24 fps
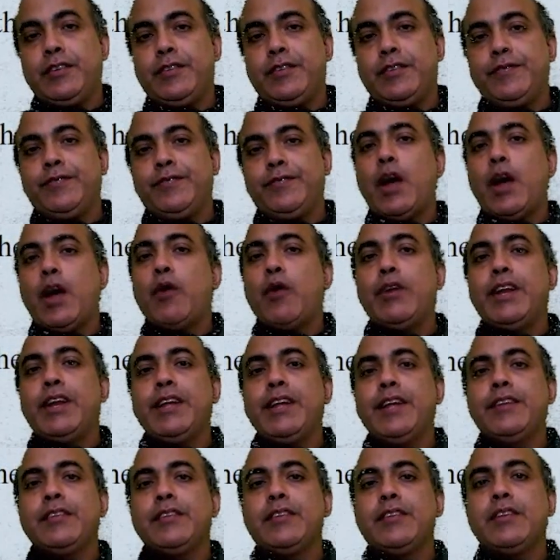
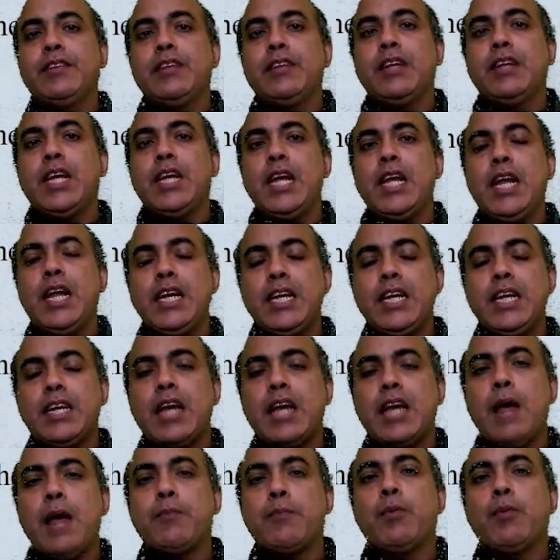Nowadays, any type
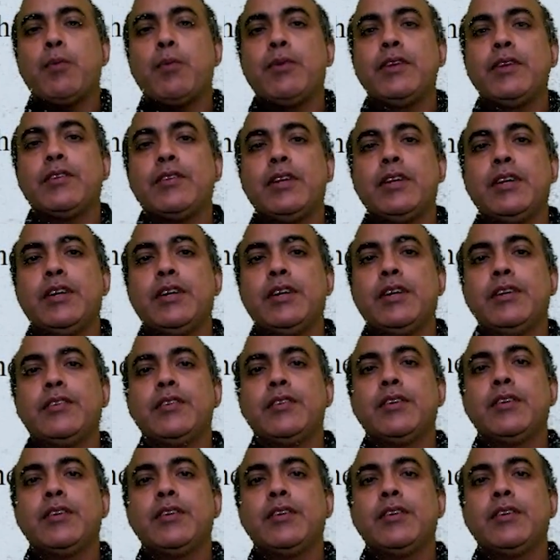of research